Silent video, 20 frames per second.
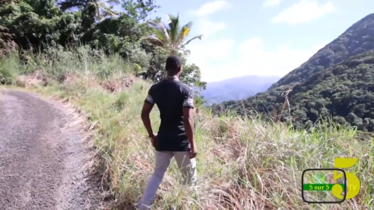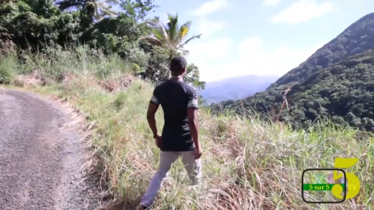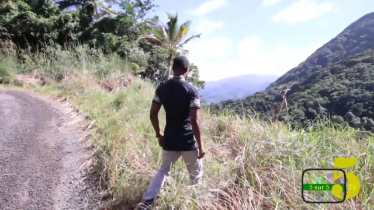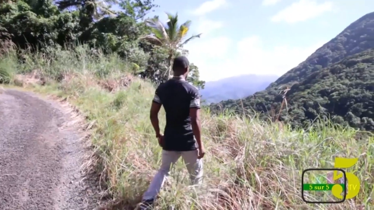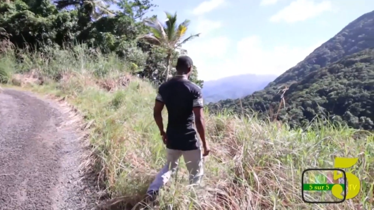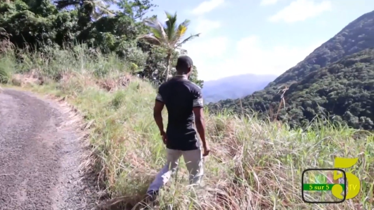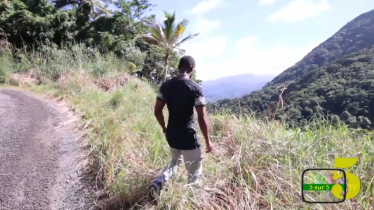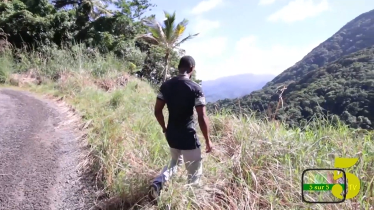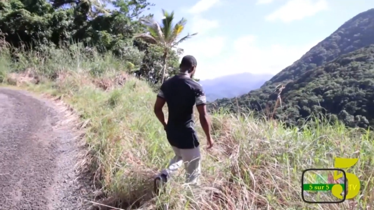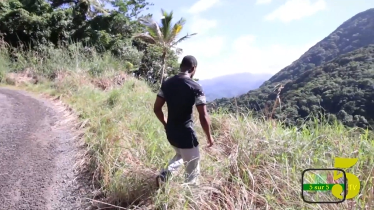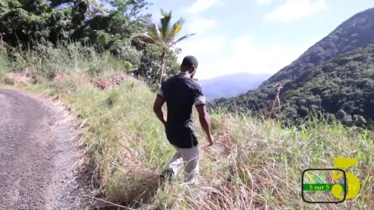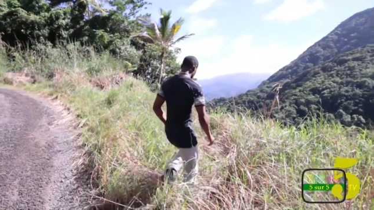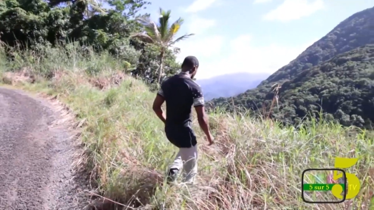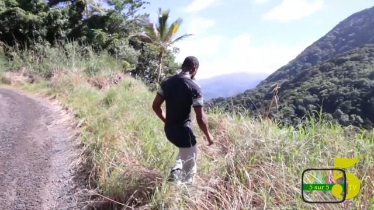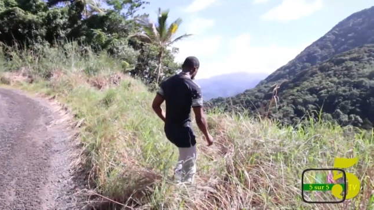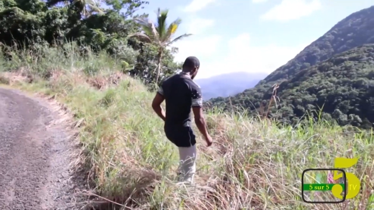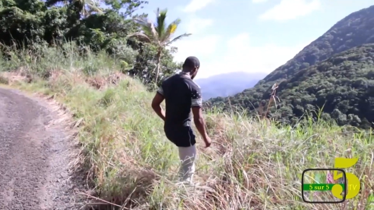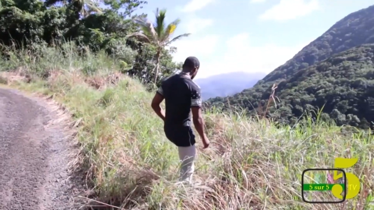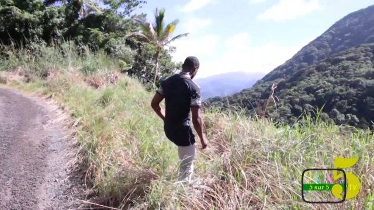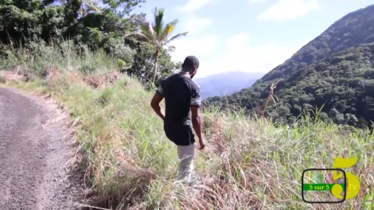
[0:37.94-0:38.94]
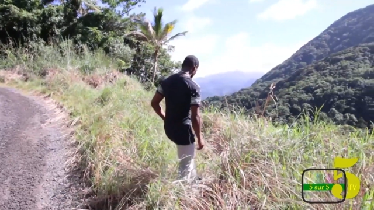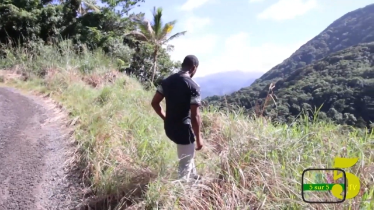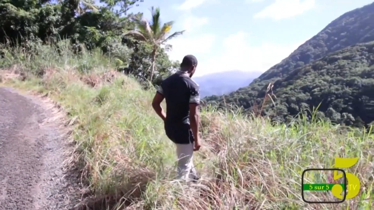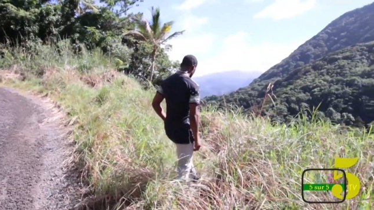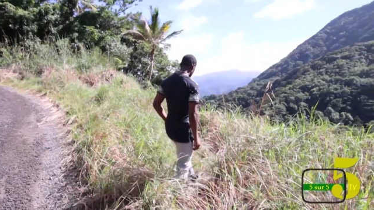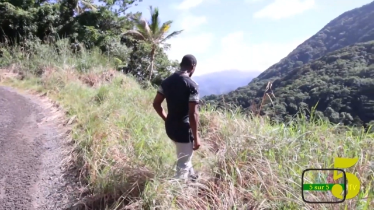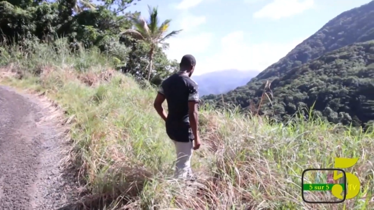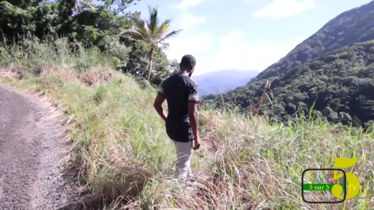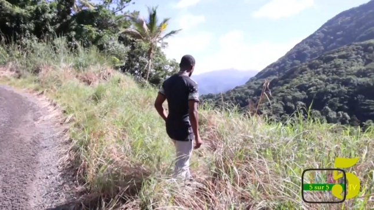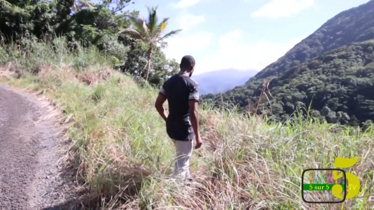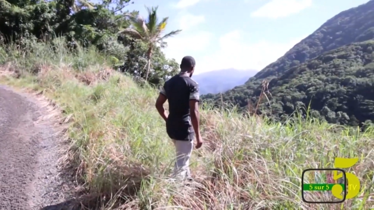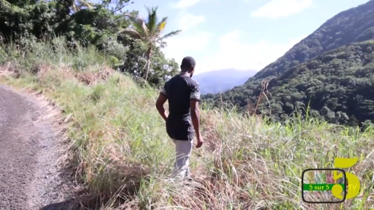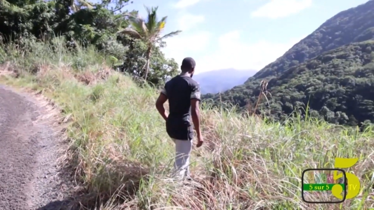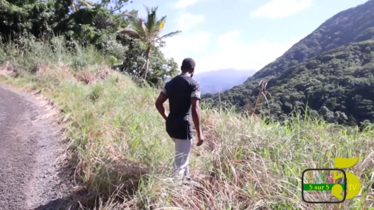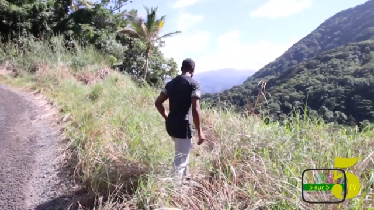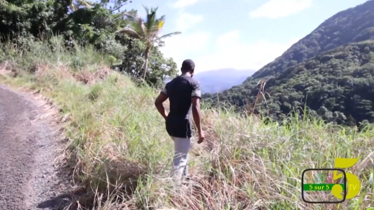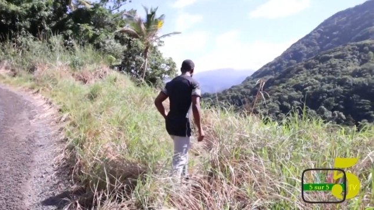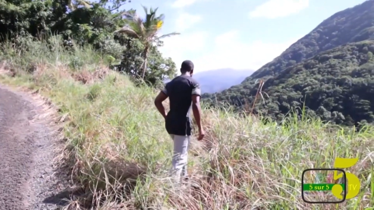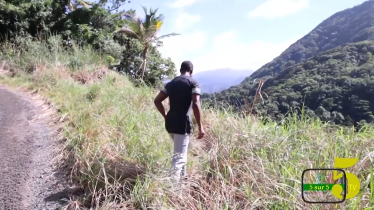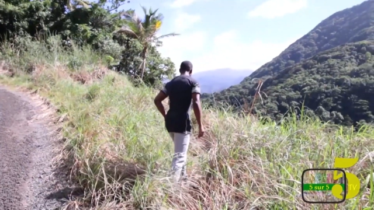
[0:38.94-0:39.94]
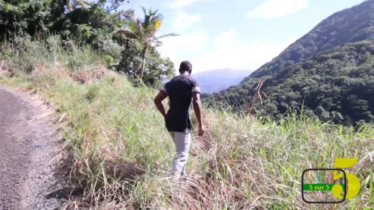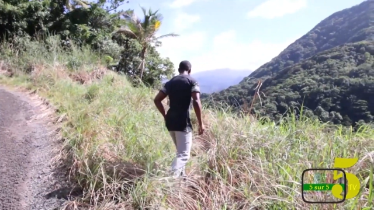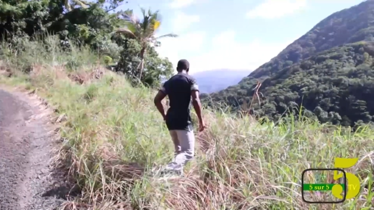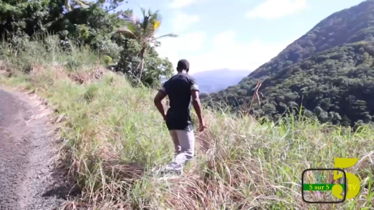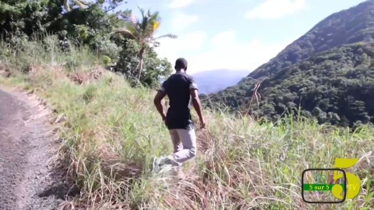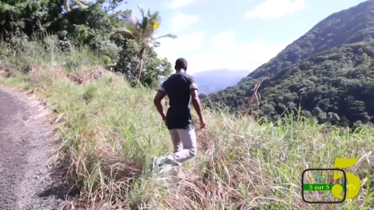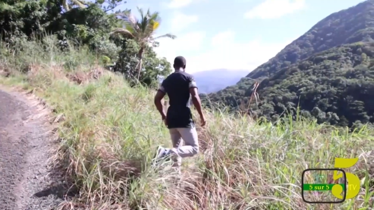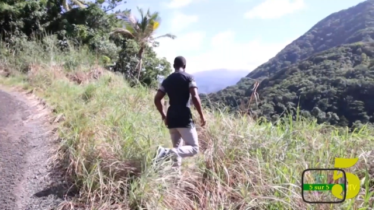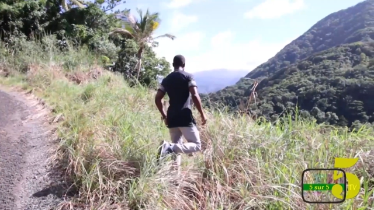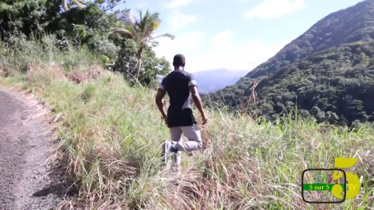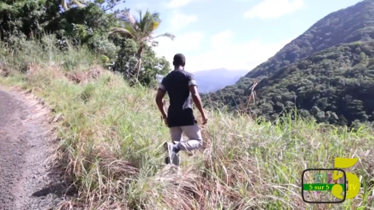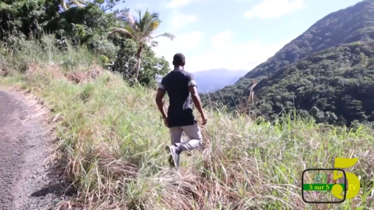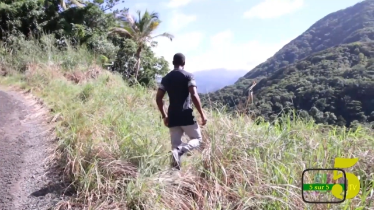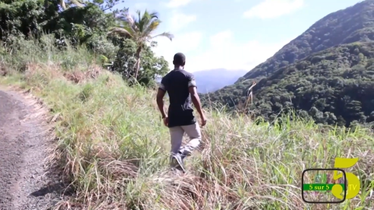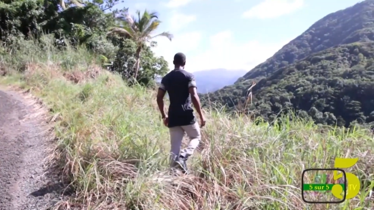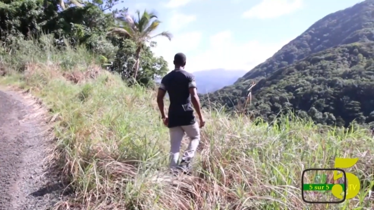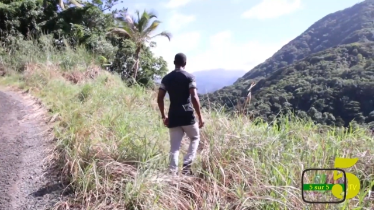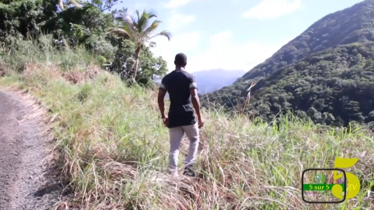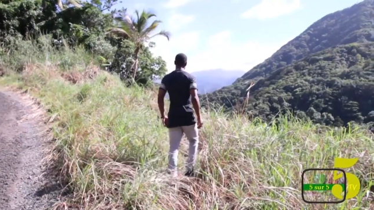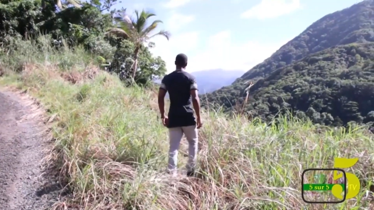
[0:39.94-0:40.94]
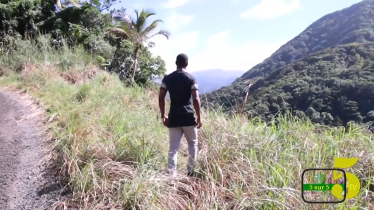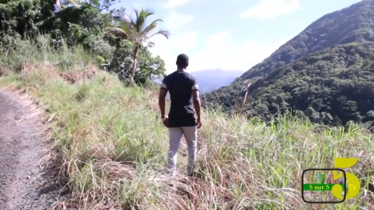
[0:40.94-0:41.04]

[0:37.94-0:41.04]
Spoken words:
(no speaker visible)